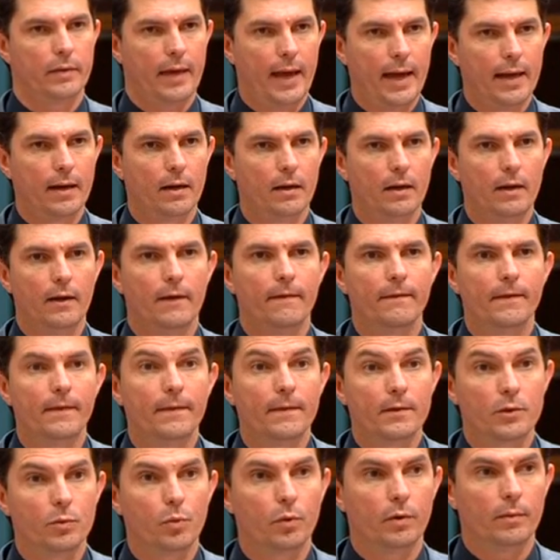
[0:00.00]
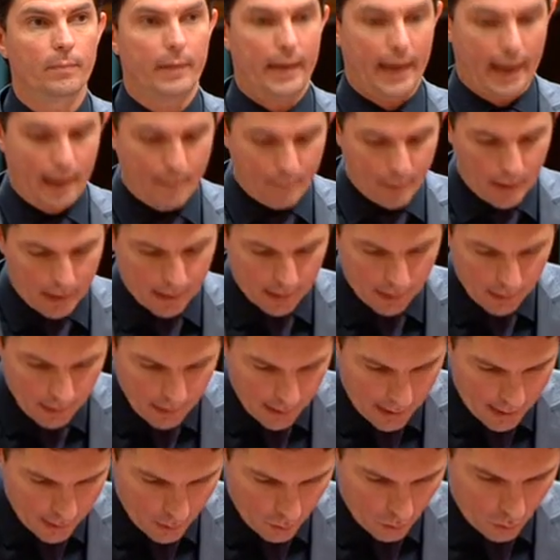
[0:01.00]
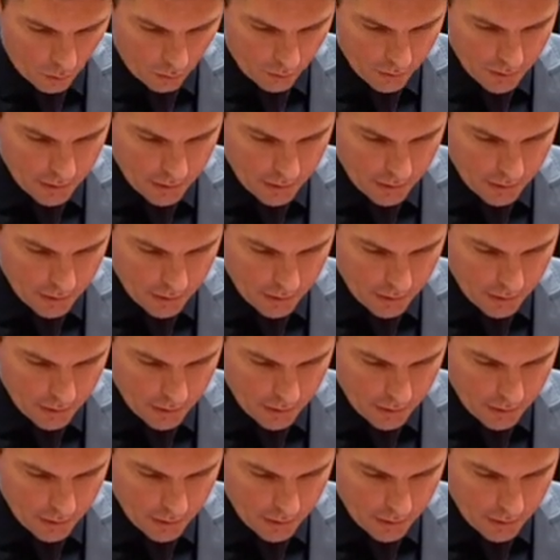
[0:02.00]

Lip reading: that, then this wouldn't be happening at all,